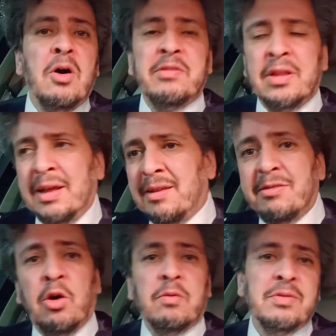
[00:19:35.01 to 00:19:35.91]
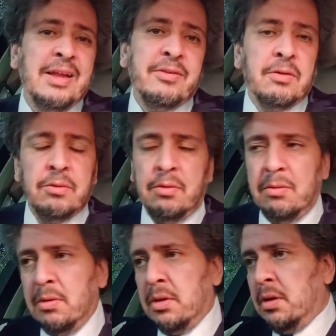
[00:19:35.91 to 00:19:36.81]
Personally, I think
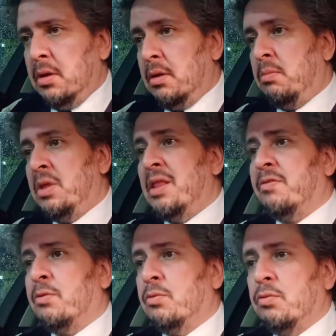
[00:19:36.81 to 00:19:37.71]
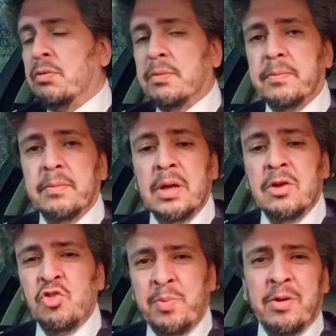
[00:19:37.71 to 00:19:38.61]
the place is bad. You
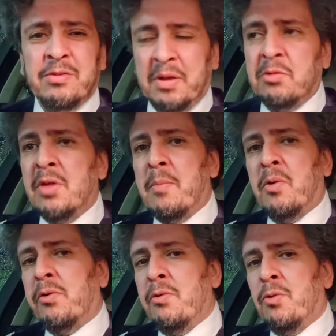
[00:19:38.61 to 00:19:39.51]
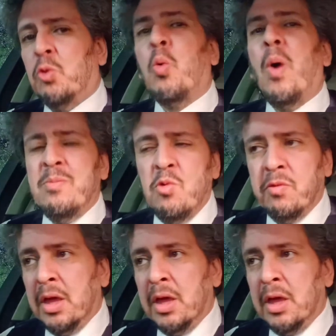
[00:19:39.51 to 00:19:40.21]
just shouldn't go there, that's all.